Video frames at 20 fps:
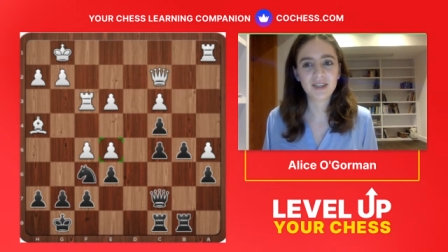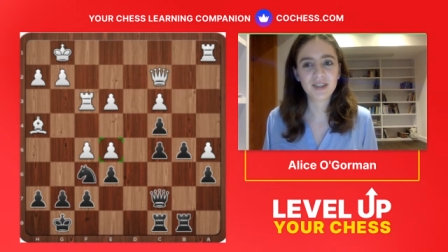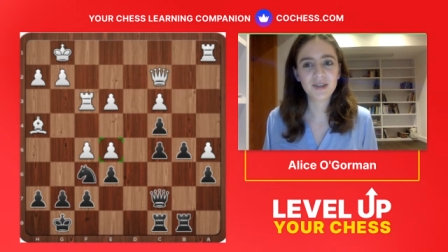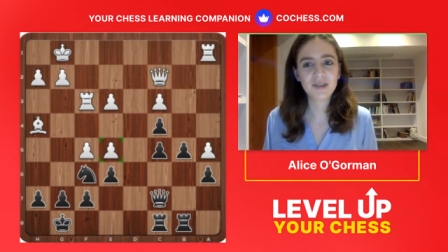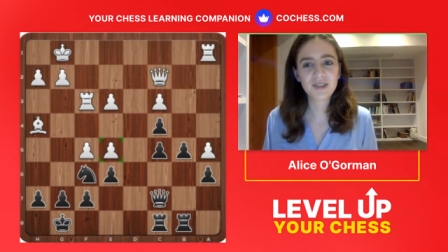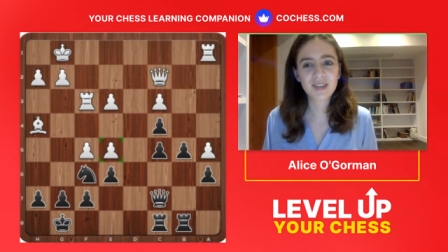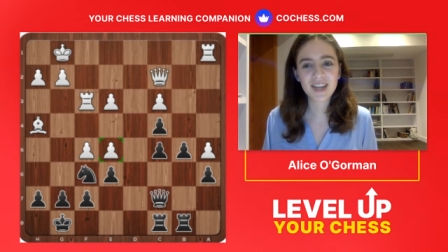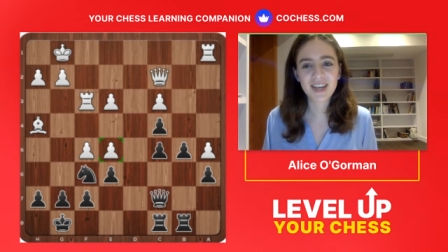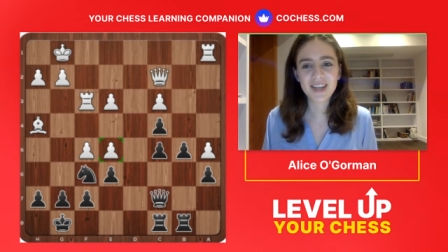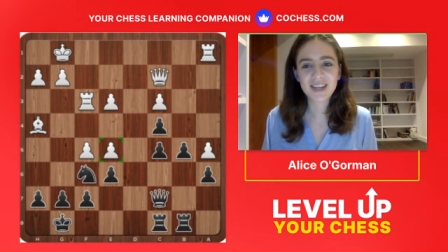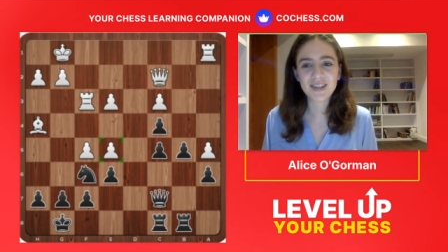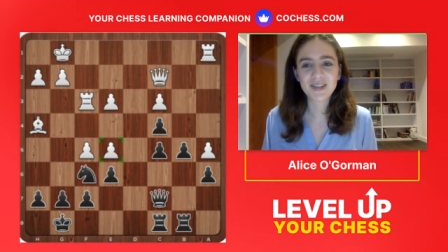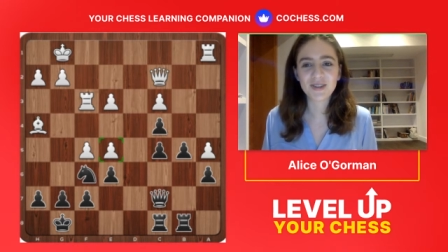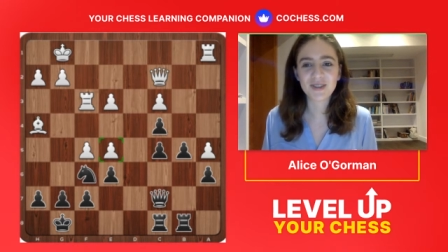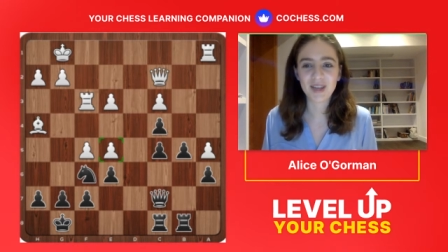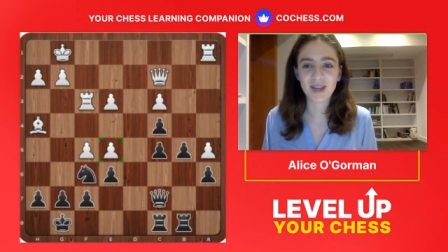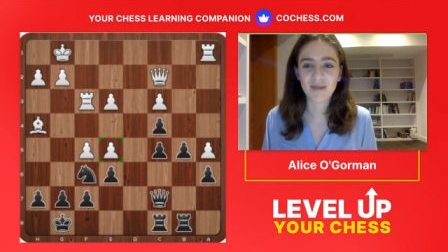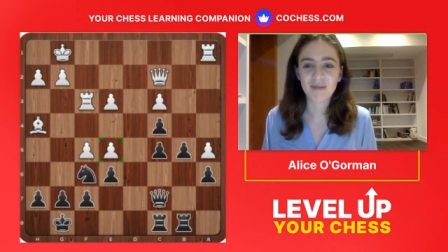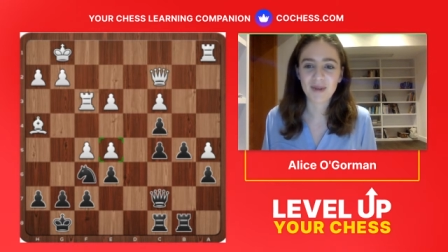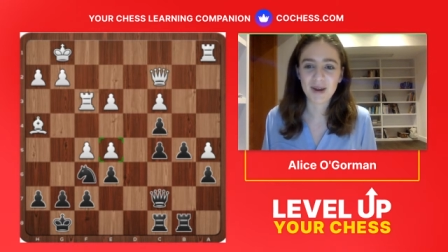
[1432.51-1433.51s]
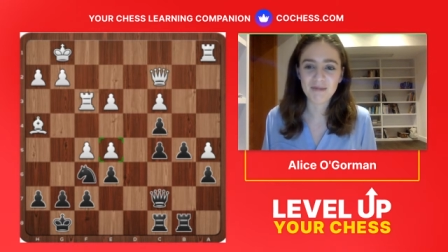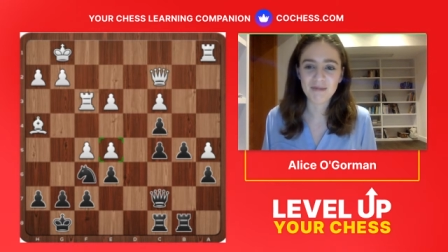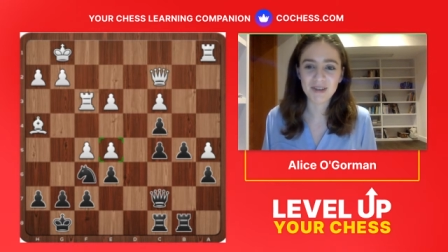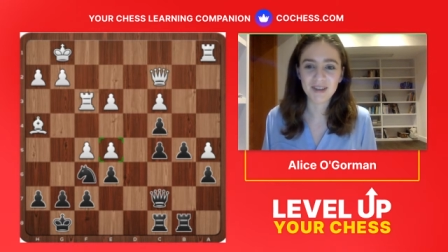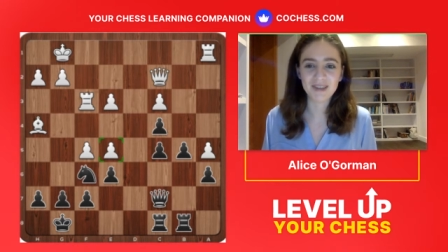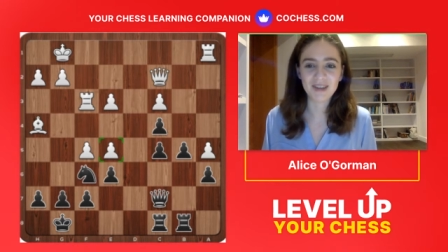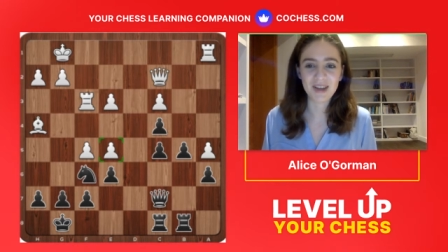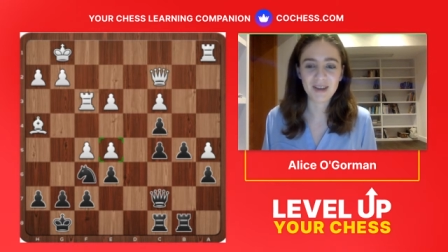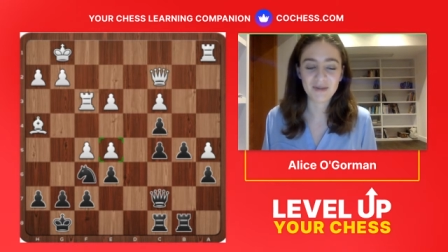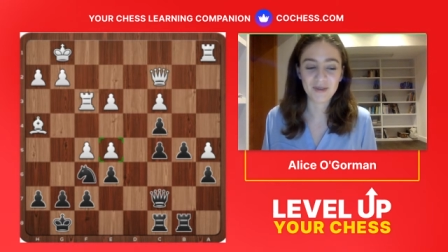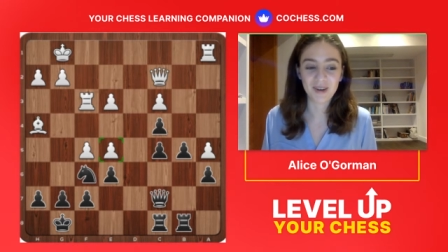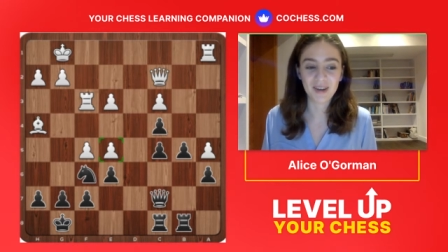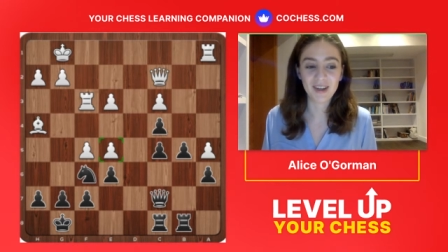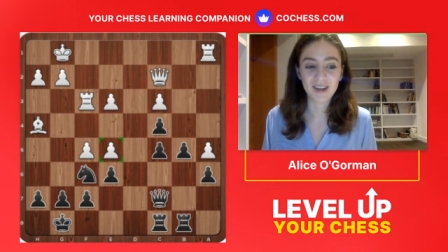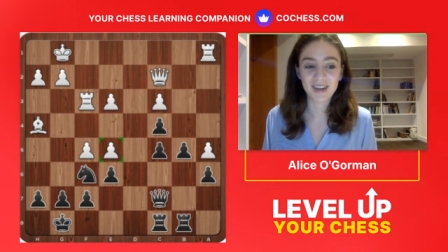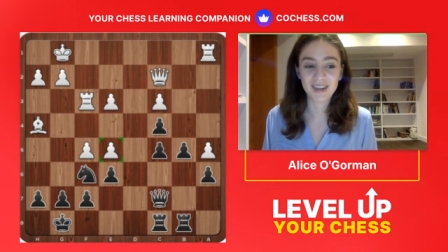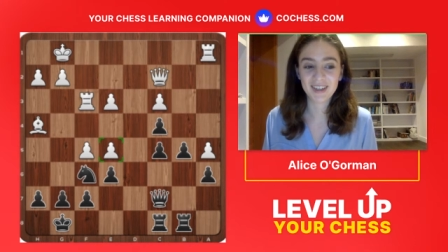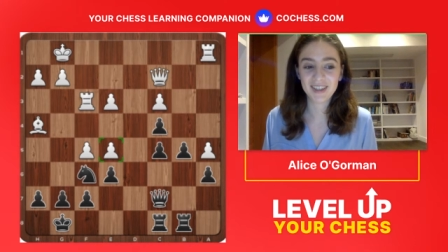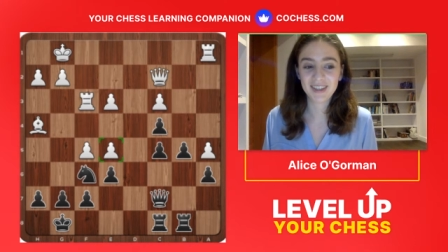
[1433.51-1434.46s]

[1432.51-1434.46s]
Whose king do you think might be safer here?